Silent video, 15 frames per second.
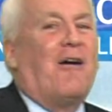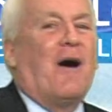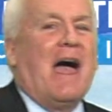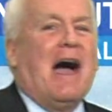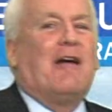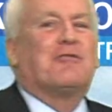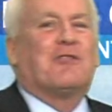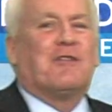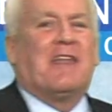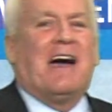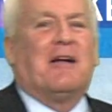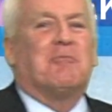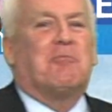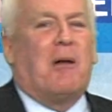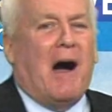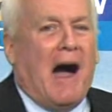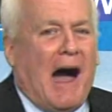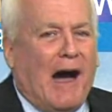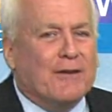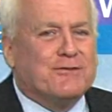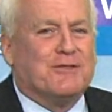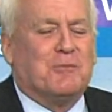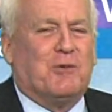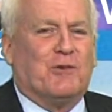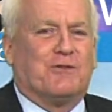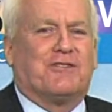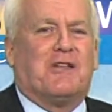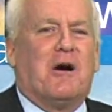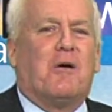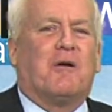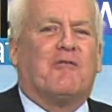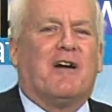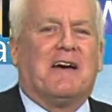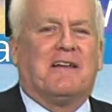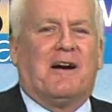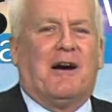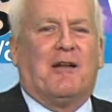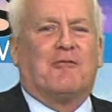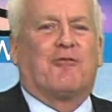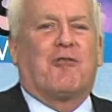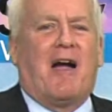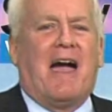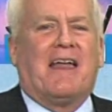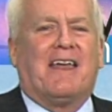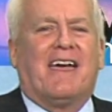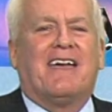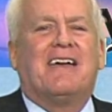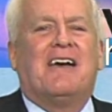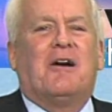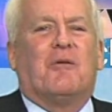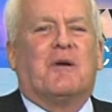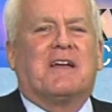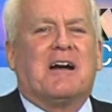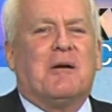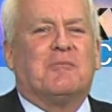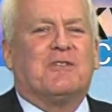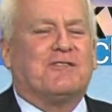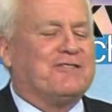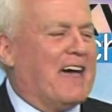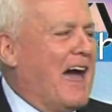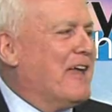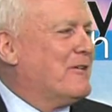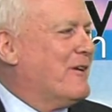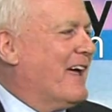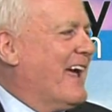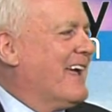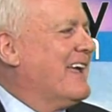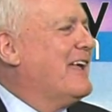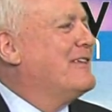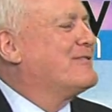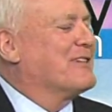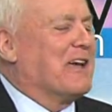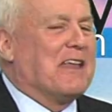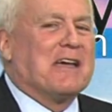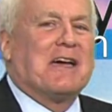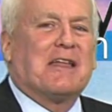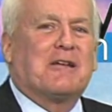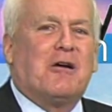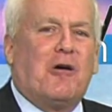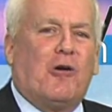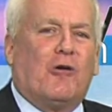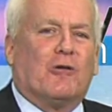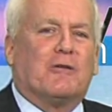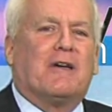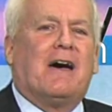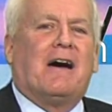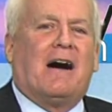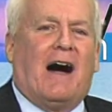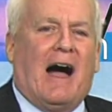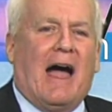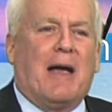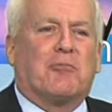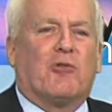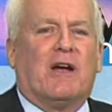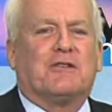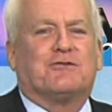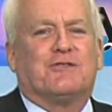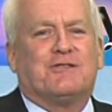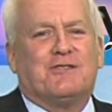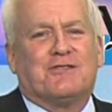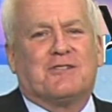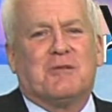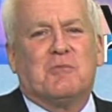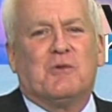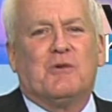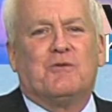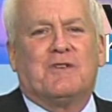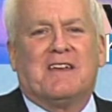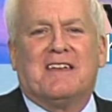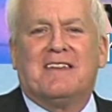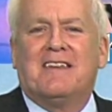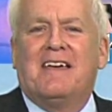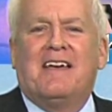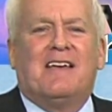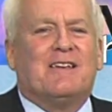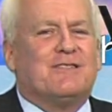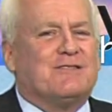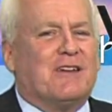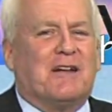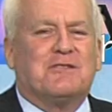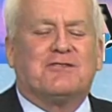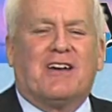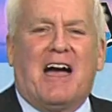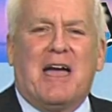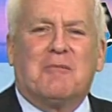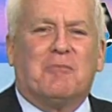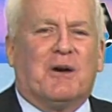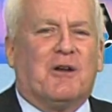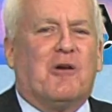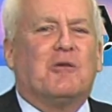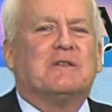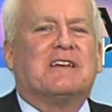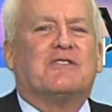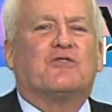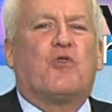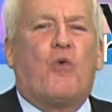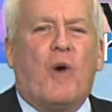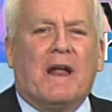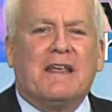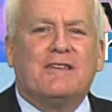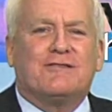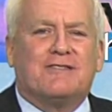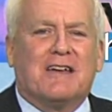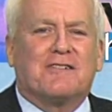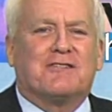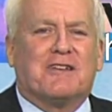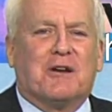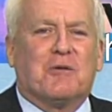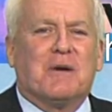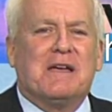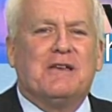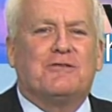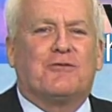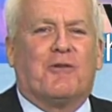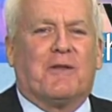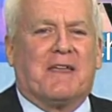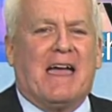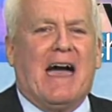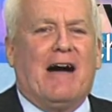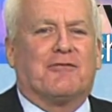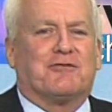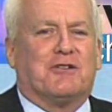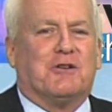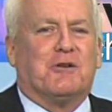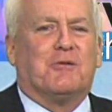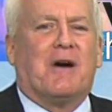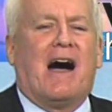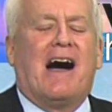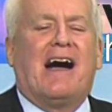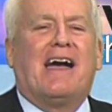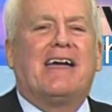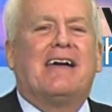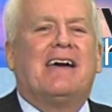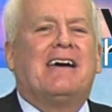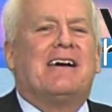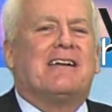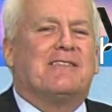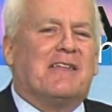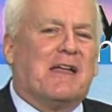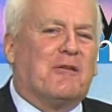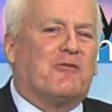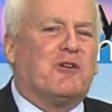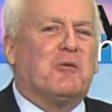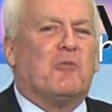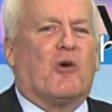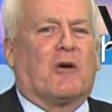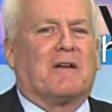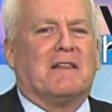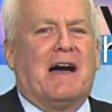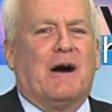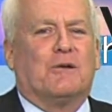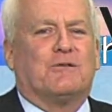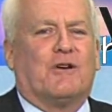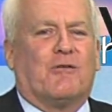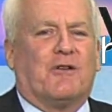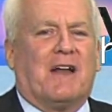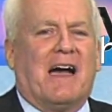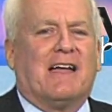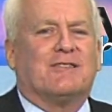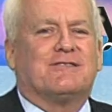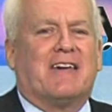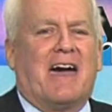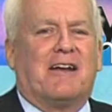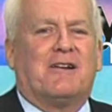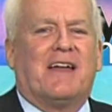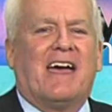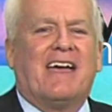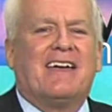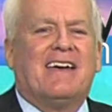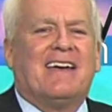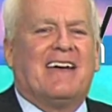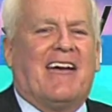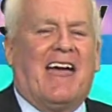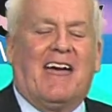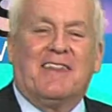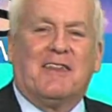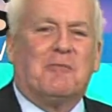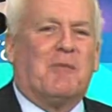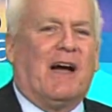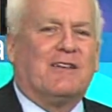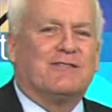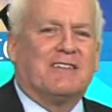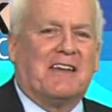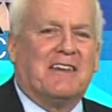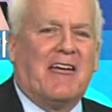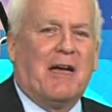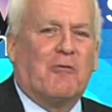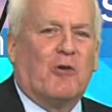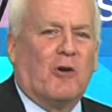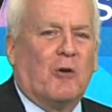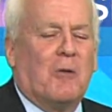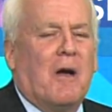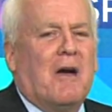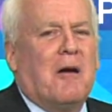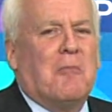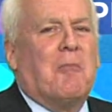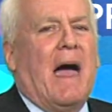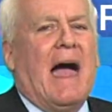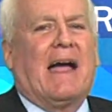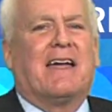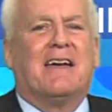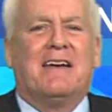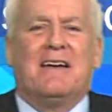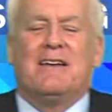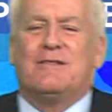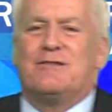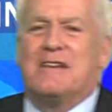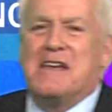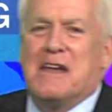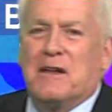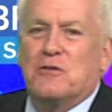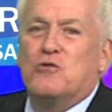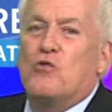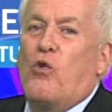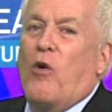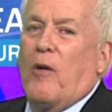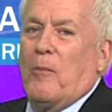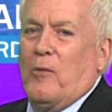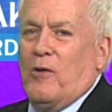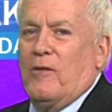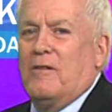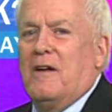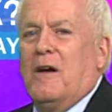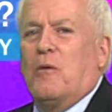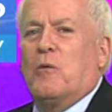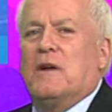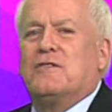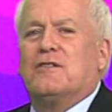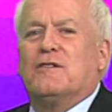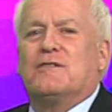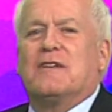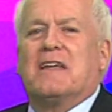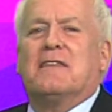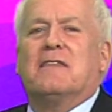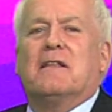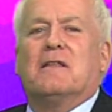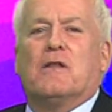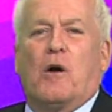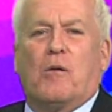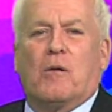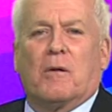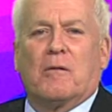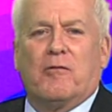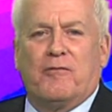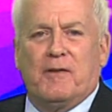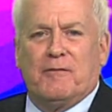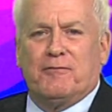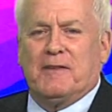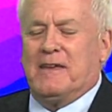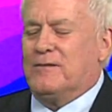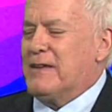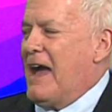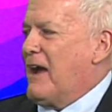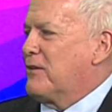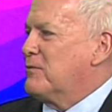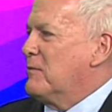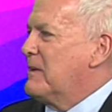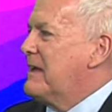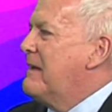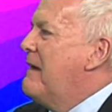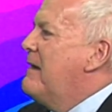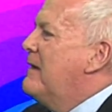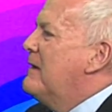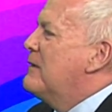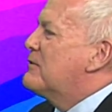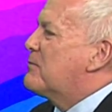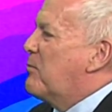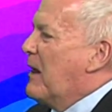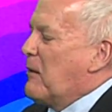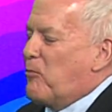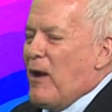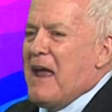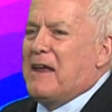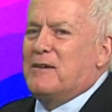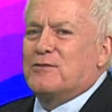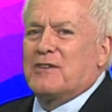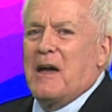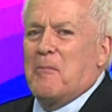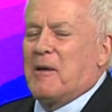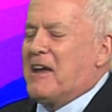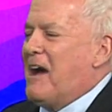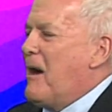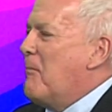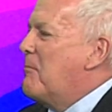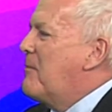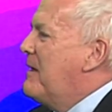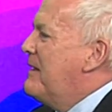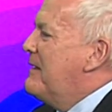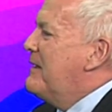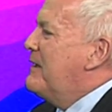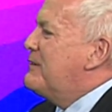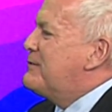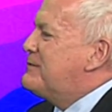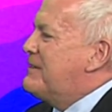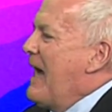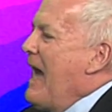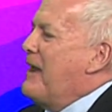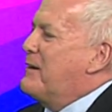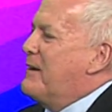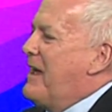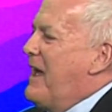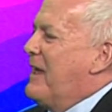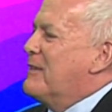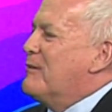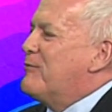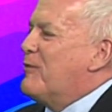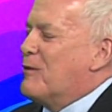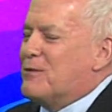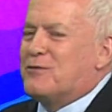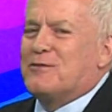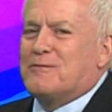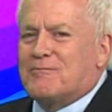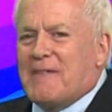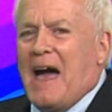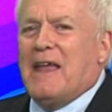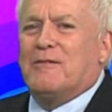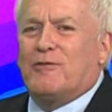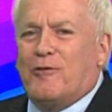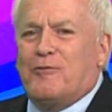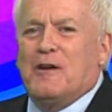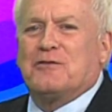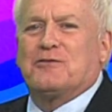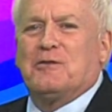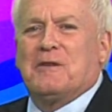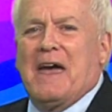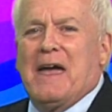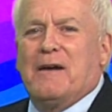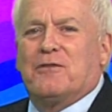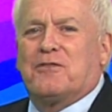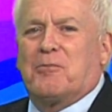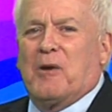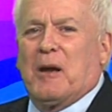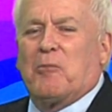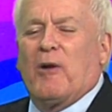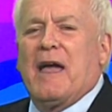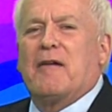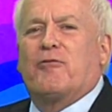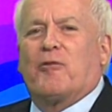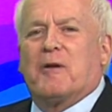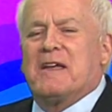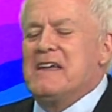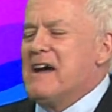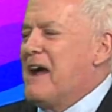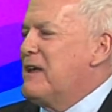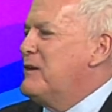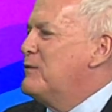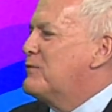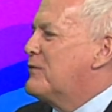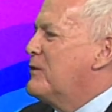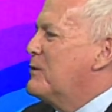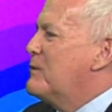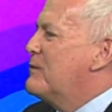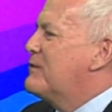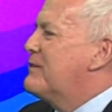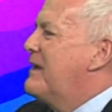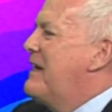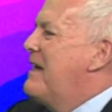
after that possible snow event on Friday, we come to Saturday. It's going to get cold. A high pressure system moves in, sunshine, but only 26 degrees for the afternoon high. Then a few more clouds overnight Saturday, and then by Sunday, we're back seeing normal, which is in the lower 50s actually. Spring break is coming up. Saturday, the first kind of official day of spring break for EIU students,